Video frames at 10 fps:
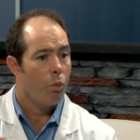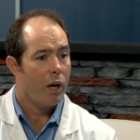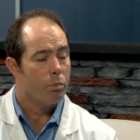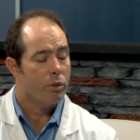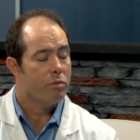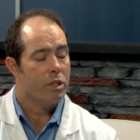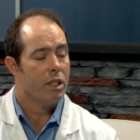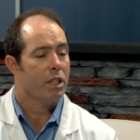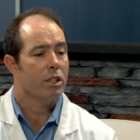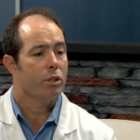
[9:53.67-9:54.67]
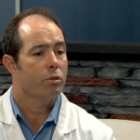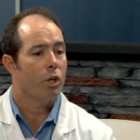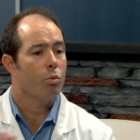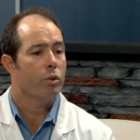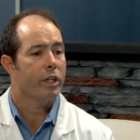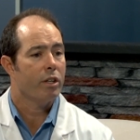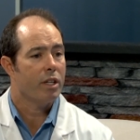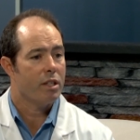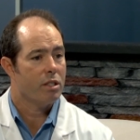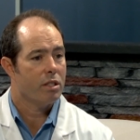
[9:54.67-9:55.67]
waterproof skin glue, no wound care
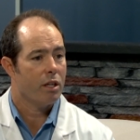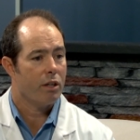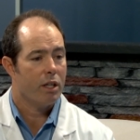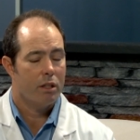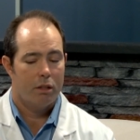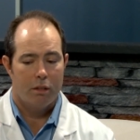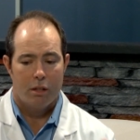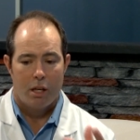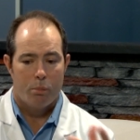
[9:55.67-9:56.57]
necessary, mm-hmm.